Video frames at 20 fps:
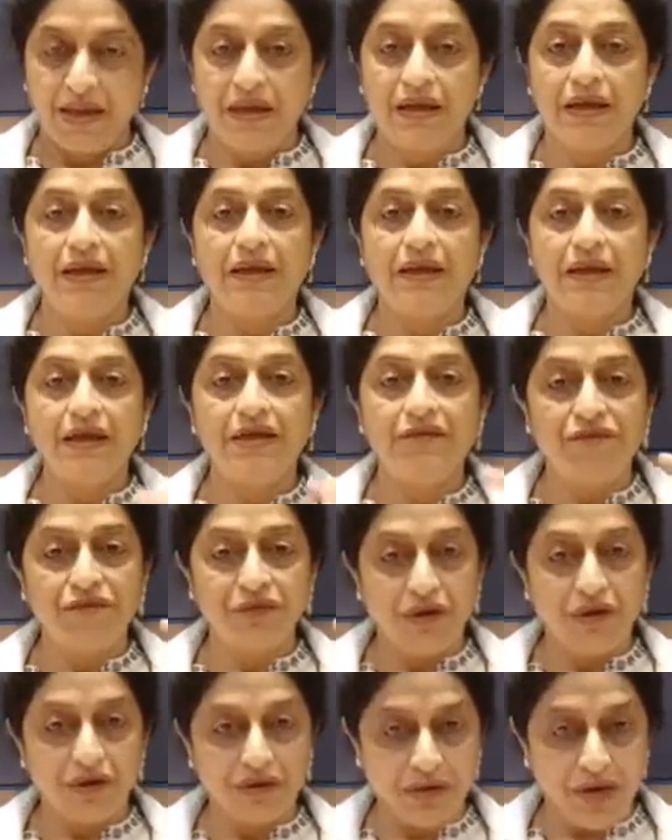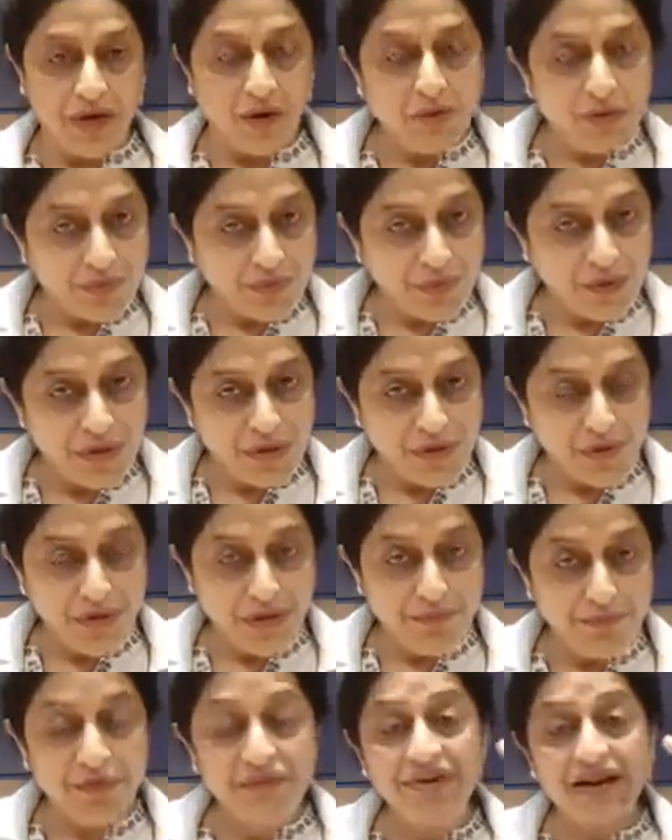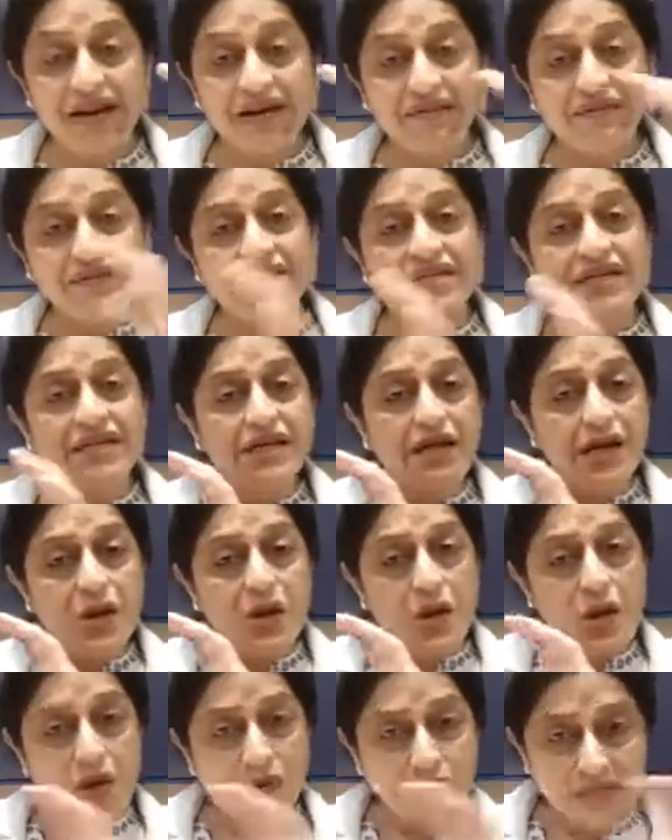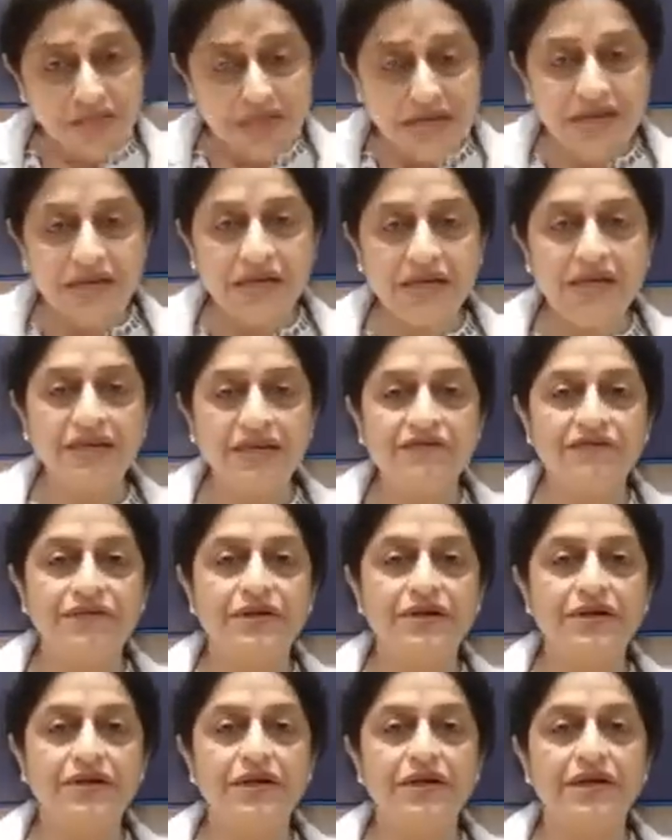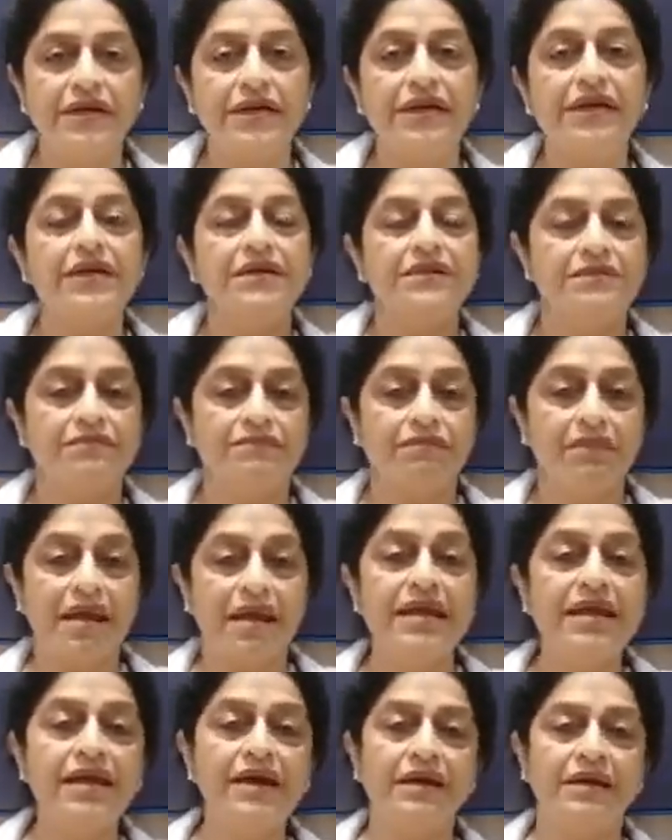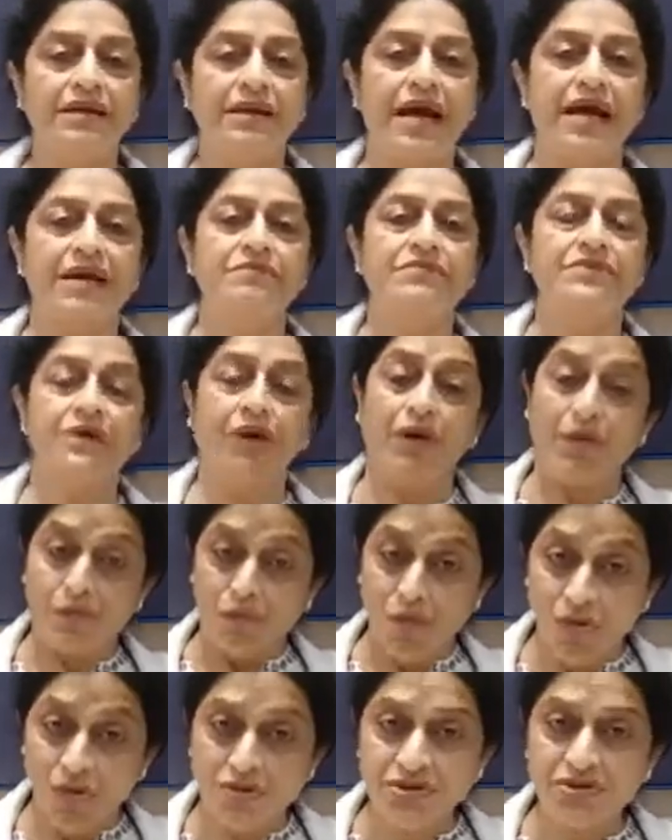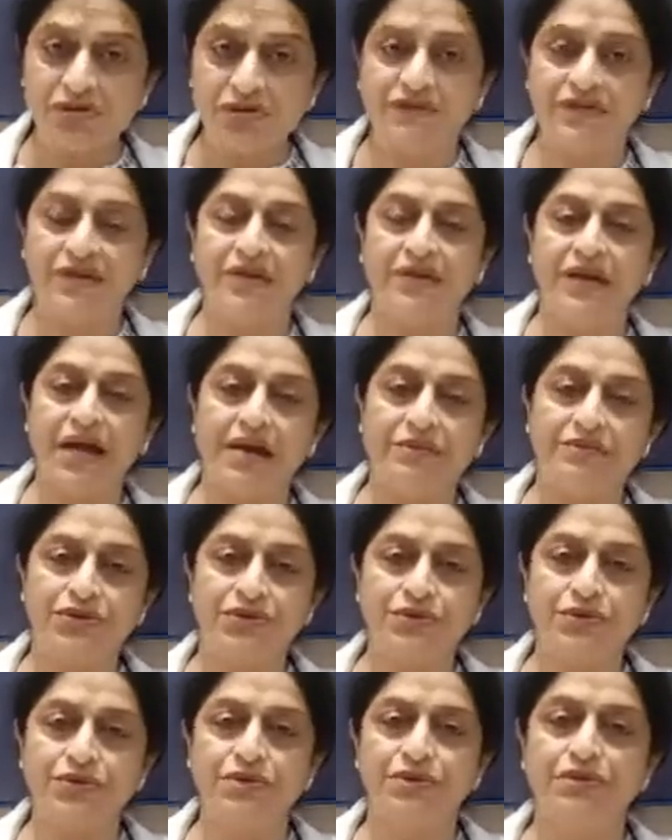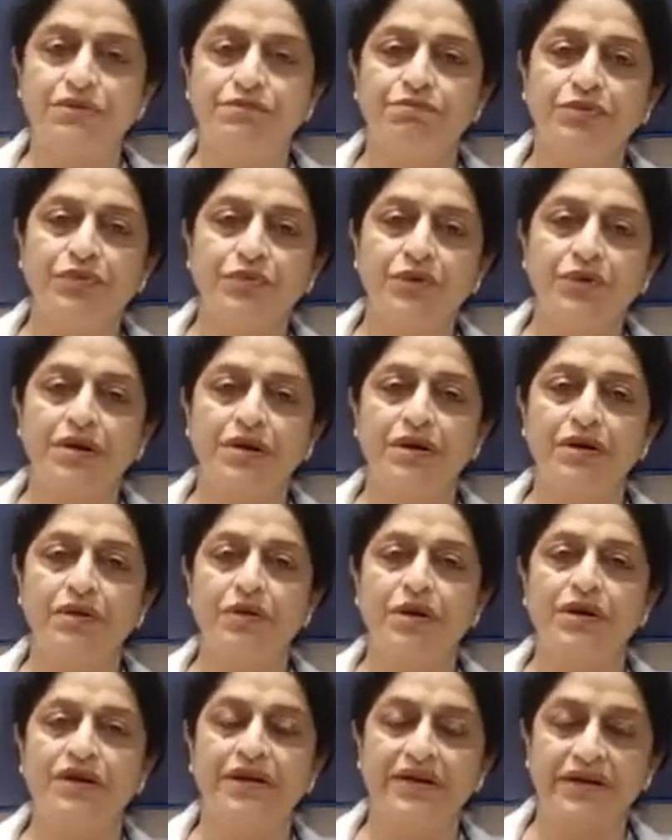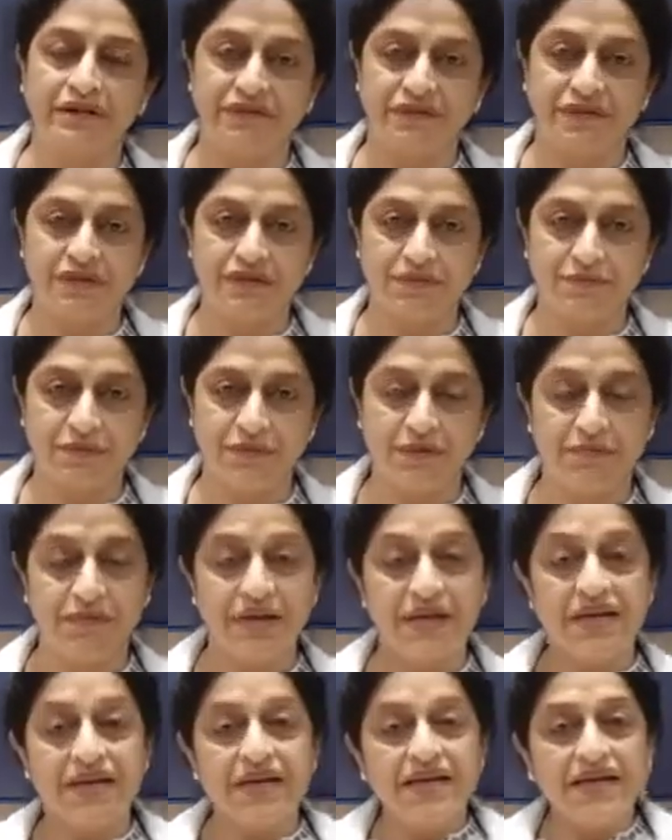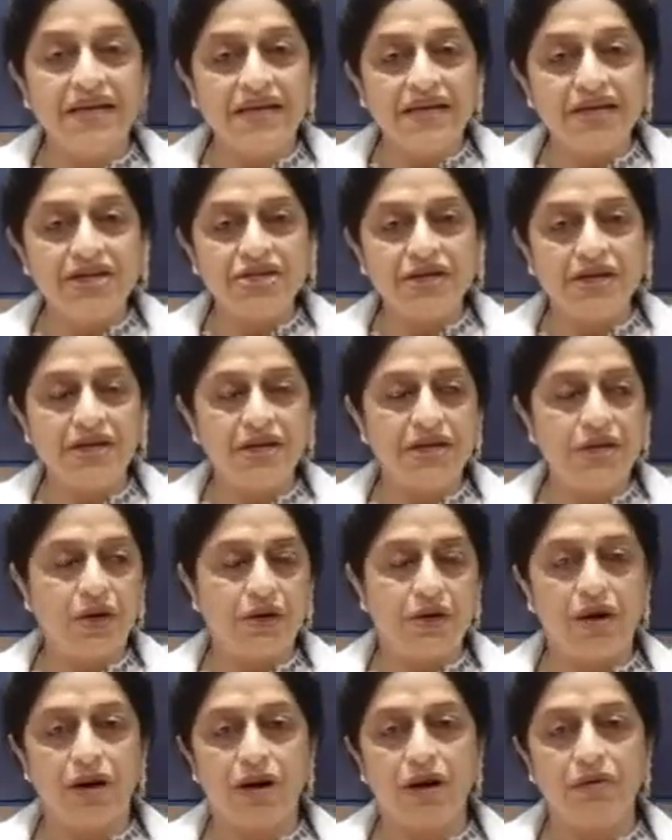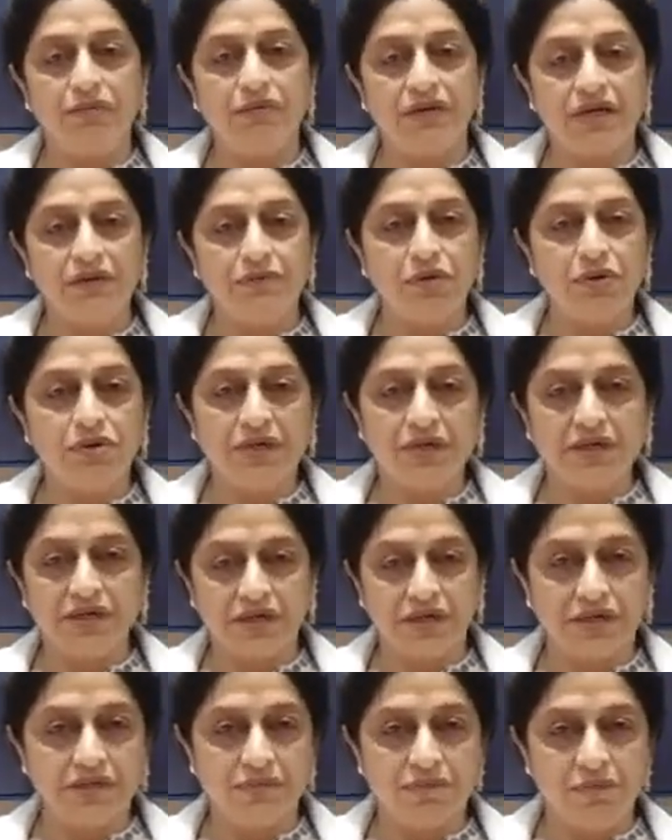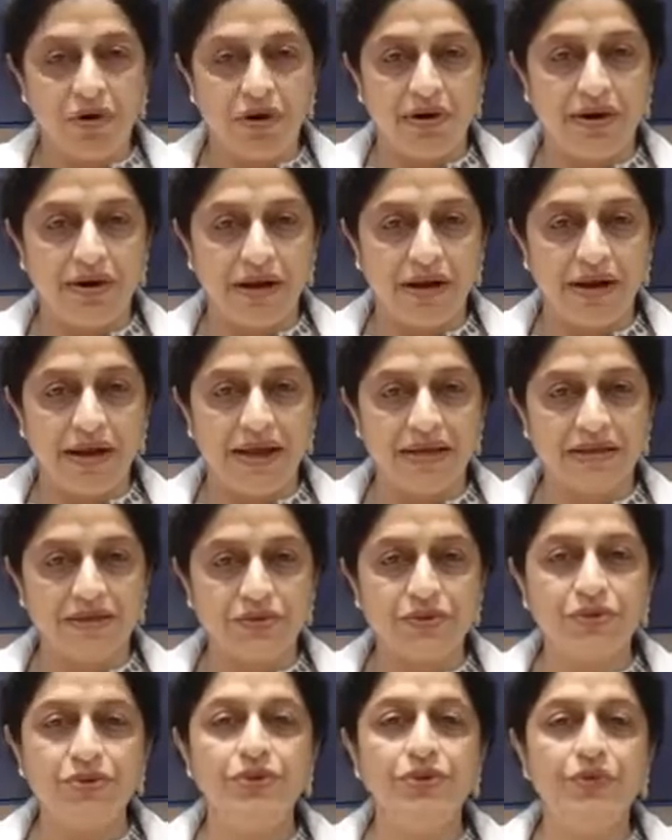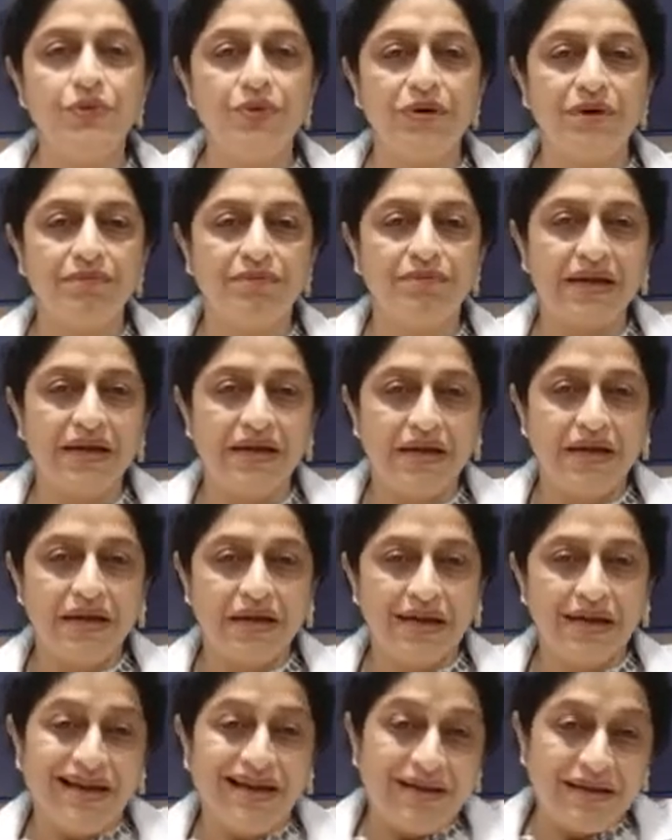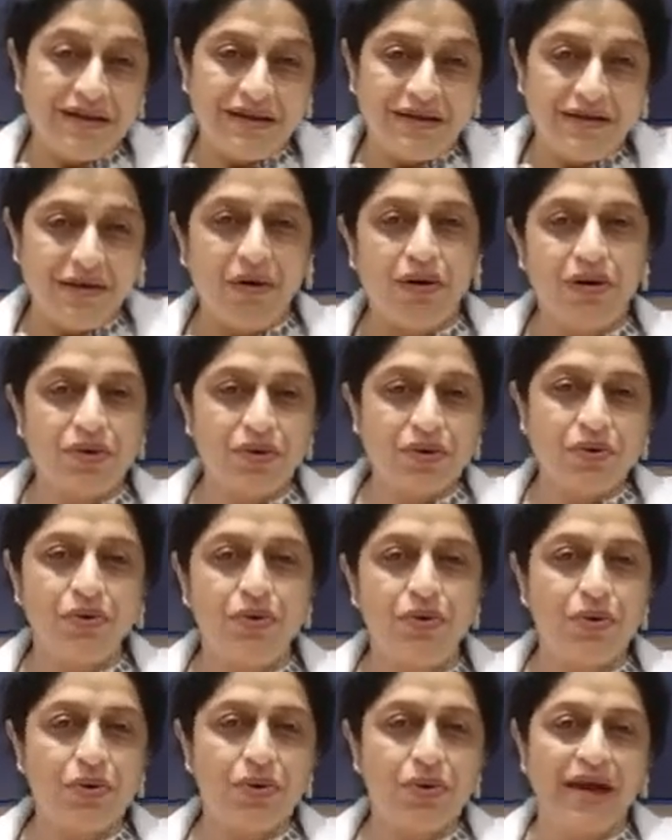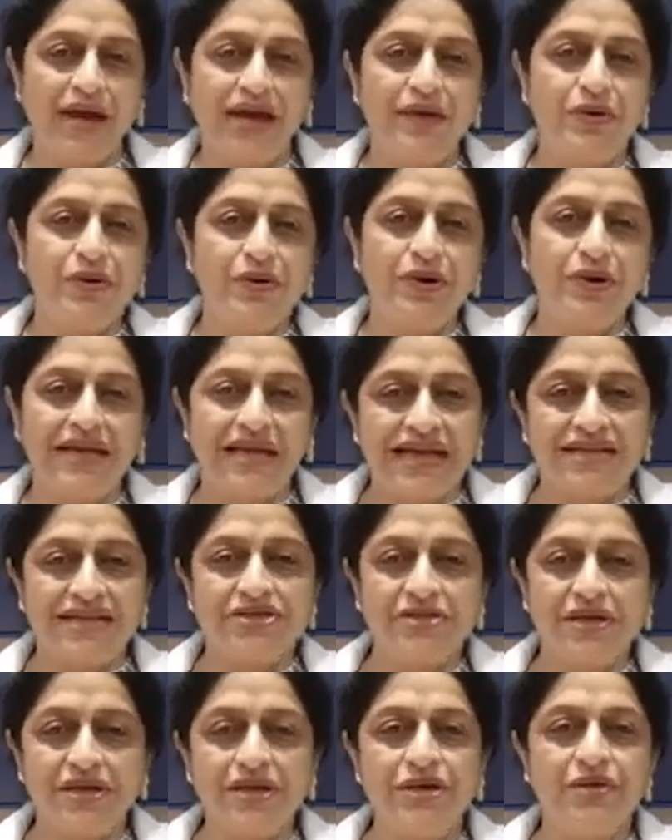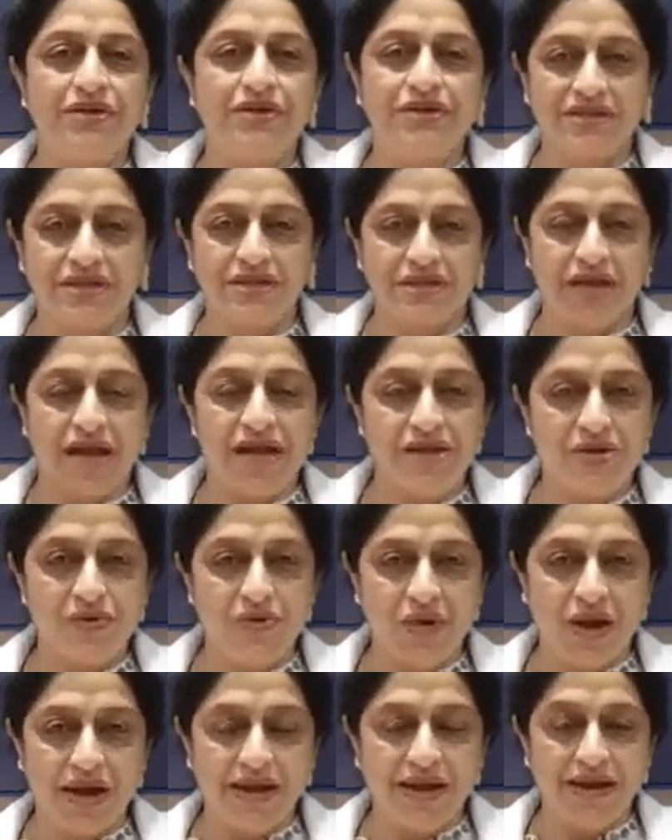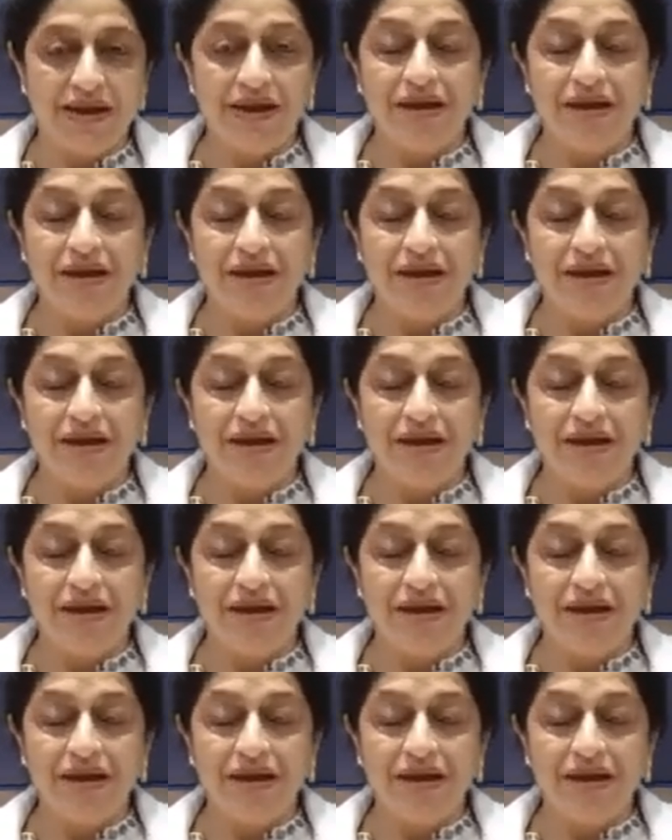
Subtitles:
If your count were to improve, and I've seen a long-standing infertility is many a times or most of the times due to the poor quality of the sperm. Initially your count and motility is borderline, so you would be lured to go ahead doing naturally or just IUI.